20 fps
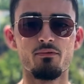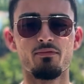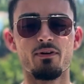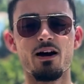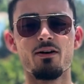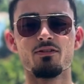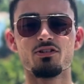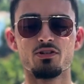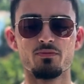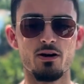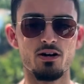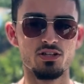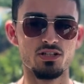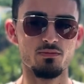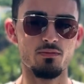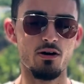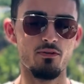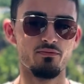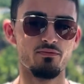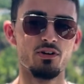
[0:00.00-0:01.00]
£500 a
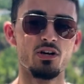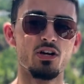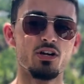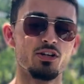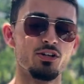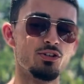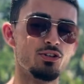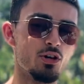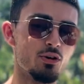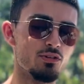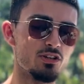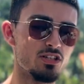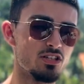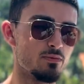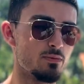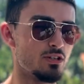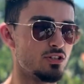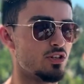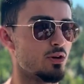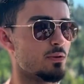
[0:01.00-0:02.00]
month. You don't need to
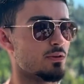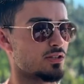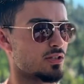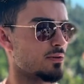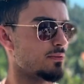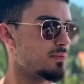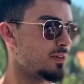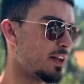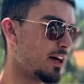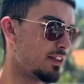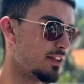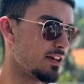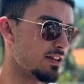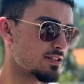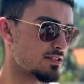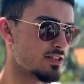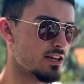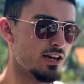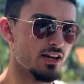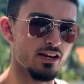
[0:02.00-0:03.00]
be doing something like
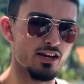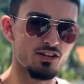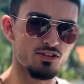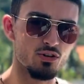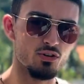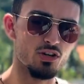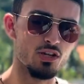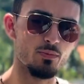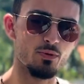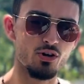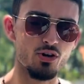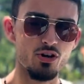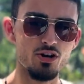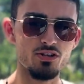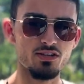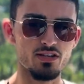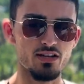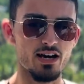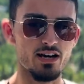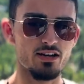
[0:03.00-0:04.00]
this. It's only
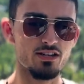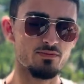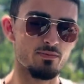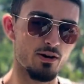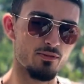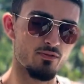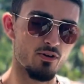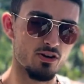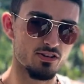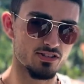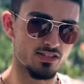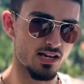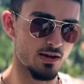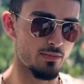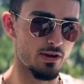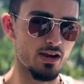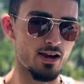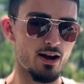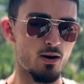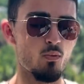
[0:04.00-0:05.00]
because it's my first time
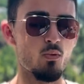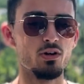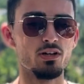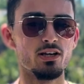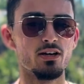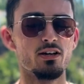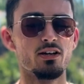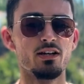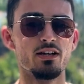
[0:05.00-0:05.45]
here. I want to